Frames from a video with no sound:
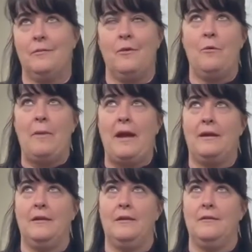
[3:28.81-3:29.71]
well, back
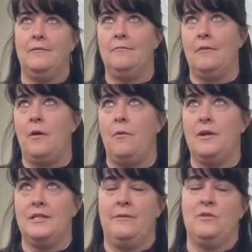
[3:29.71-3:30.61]
in, I
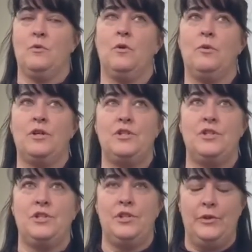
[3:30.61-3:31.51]
want to say it was World War
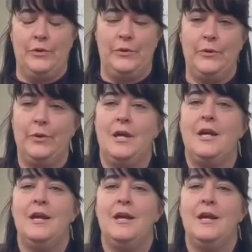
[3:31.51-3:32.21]
II,